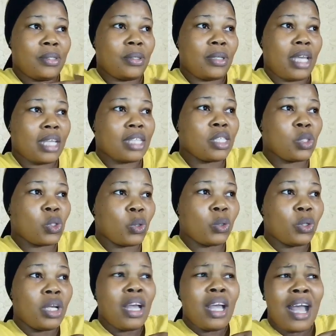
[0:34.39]
You get
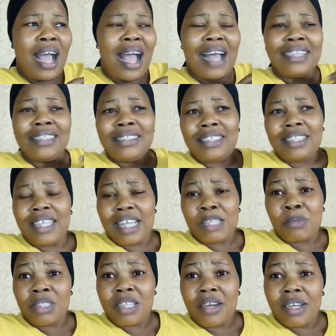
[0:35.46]
so, and he has
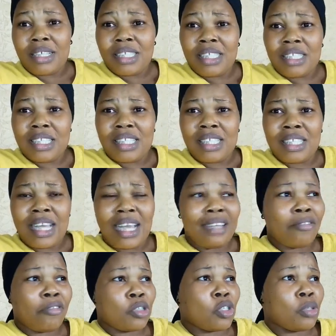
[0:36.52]
been directing the thing.
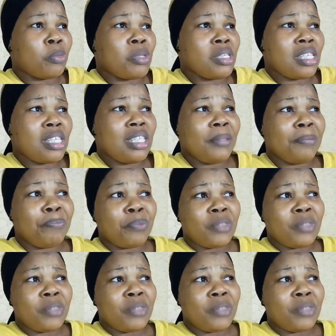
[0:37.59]
And for some reason,